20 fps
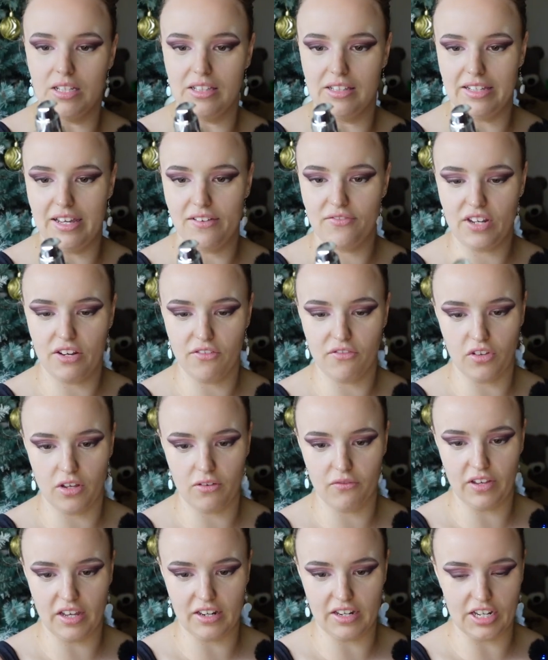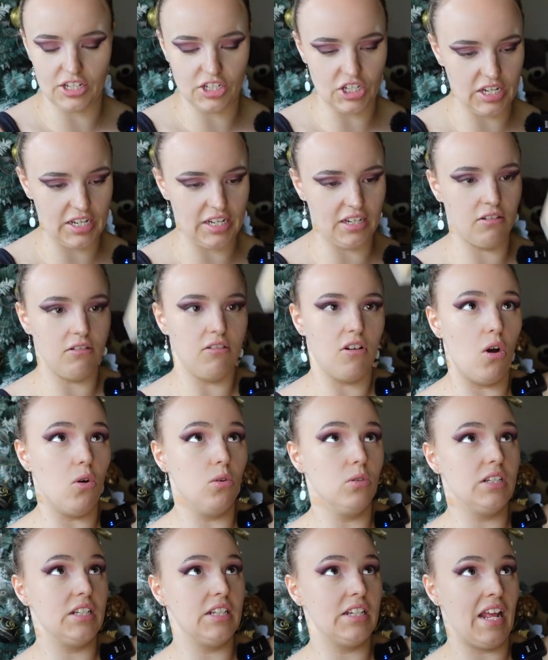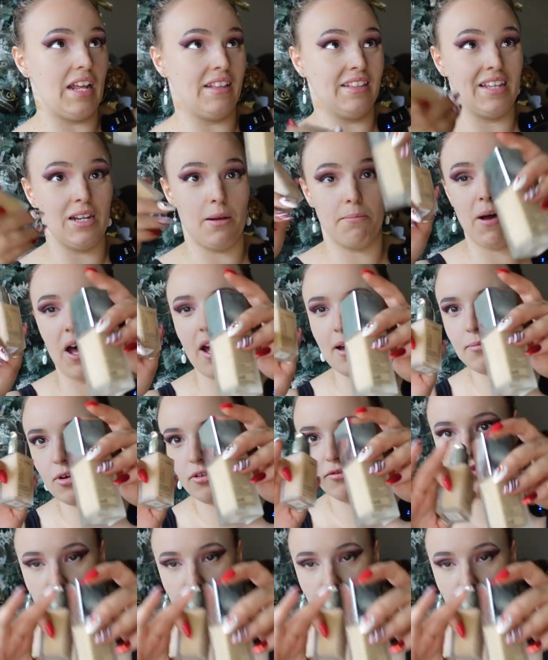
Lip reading: Lift and Firm Foundation in Golden, and then a pump of